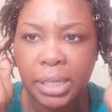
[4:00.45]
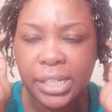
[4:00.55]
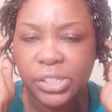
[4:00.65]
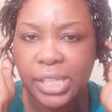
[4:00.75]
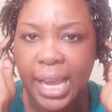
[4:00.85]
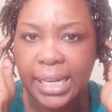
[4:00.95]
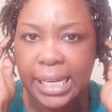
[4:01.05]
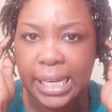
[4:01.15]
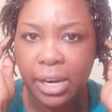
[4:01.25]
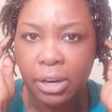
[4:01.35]
each side
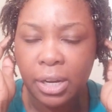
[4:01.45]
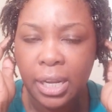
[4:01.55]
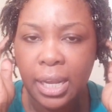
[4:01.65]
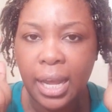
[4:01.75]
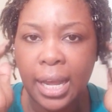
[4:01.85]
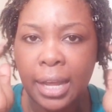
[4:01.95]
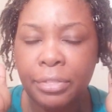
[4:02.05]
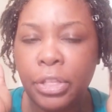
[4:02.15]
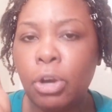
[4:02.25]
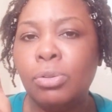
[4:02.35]
here.
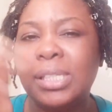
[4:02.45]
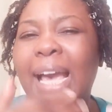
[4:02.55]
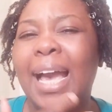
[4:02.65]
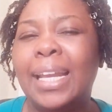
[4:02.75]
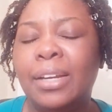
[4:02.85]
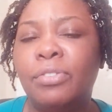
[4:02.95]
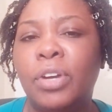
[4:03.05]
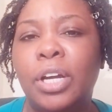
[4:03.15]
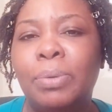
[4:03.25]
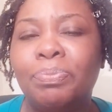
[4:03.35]
Those kind
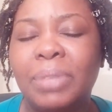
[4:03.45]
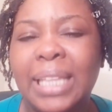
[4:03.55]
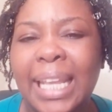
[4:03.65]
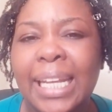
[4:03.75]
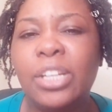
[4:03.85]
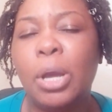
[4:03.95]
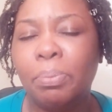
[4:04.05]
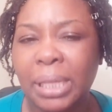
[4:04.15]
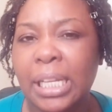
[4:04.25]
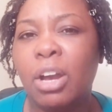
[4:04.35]
of, they didn't
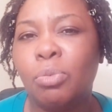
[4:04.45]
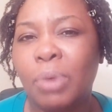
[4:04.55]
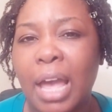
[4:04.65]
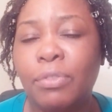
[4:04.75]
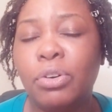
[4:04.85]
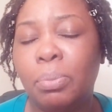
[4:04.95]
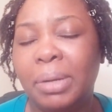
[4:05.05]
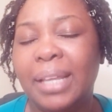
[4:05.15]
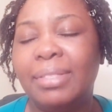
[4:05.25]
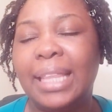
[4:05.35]
completely unravel,
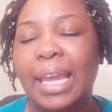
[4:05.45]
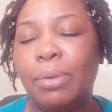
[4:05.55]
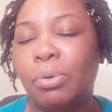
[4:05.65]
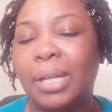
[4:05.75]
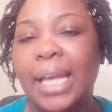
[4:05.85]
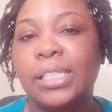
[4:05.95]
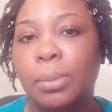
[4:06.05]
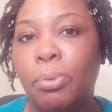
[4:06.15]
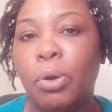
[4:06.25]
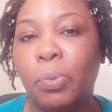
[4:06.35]
but they were like to the
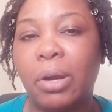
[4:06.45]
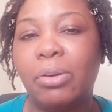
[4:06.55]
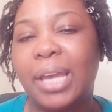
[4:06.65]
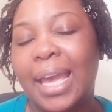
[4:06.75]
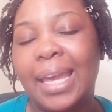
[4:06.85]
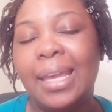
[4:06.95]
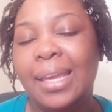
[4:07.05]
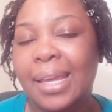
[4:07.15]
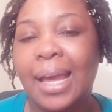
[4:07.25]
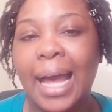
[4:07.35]
point where, okay,
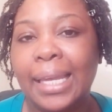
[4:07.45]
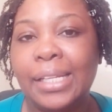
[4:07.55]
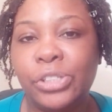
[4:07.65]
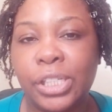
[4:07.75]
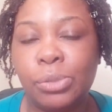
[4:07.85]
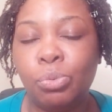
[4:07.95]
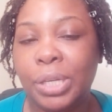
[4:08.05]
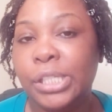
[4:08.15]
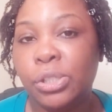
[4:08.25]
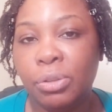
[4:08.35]
I could just
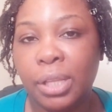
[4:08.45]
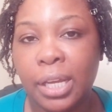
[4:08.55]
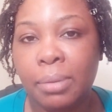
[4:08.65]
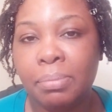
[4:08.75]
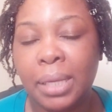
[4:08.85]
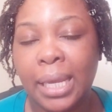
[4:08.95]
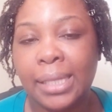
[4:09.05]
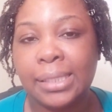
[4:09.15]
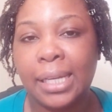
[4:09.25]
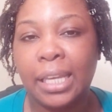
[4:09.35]
redo them
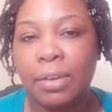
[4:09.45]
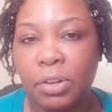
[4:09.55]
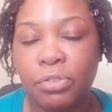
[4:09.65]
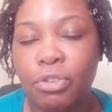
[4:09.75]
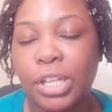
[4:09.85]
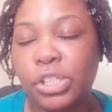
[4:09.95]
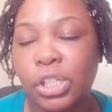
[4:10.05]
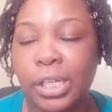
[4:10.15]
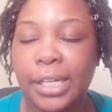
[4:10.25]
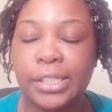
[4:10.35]
and give it a fresh
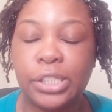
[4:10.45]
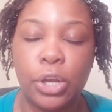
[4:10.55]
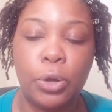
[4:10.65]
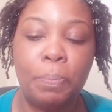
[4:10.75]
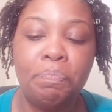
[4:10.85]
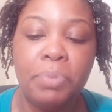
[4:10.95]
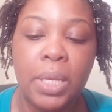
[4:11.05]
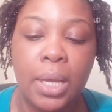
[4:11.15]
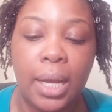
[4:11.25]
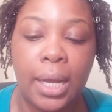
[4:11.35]
look. So,
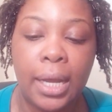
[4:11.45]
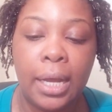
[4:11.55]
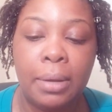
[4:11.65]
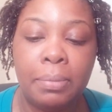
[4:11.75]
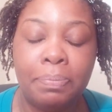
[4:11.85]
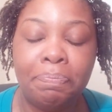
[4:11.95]
I